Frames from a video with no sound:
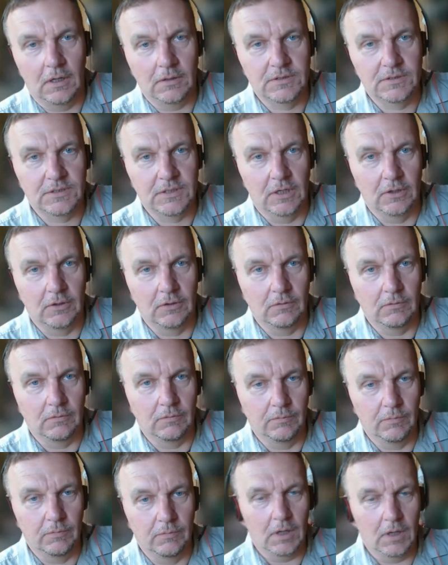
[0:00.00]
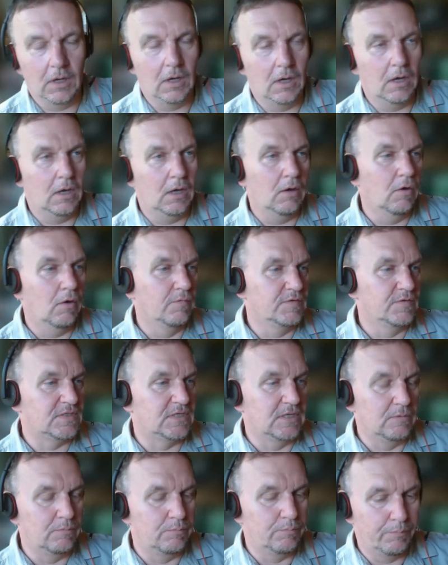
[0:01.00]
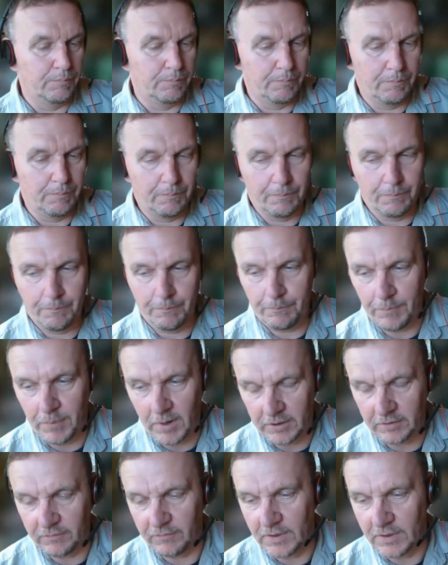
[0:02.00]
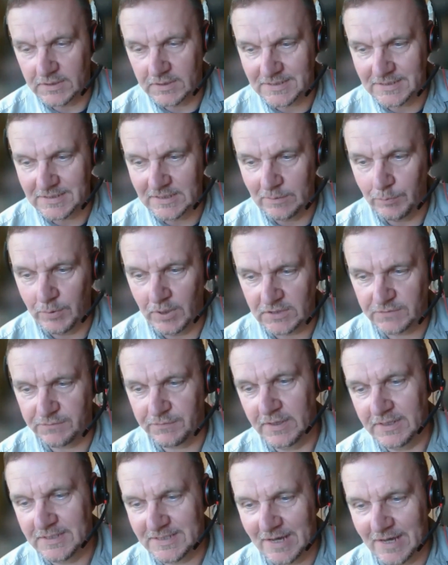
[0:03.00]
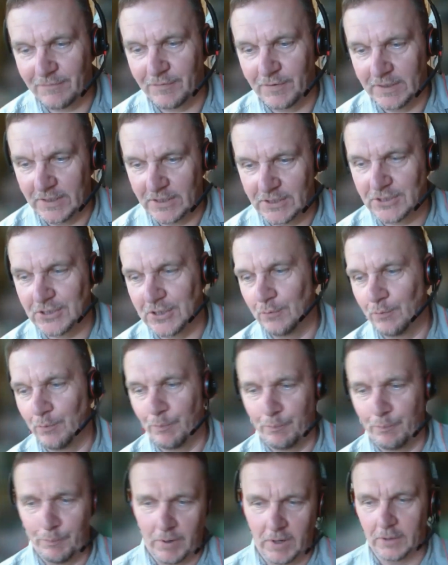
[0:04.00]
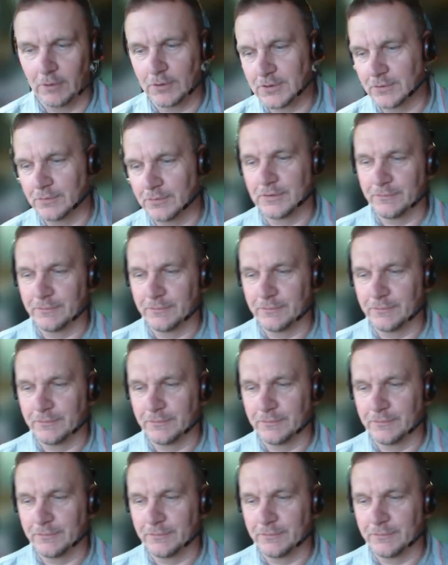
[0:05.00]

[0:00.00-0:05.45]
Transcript: So obviously biodiversity, by its very definition, biological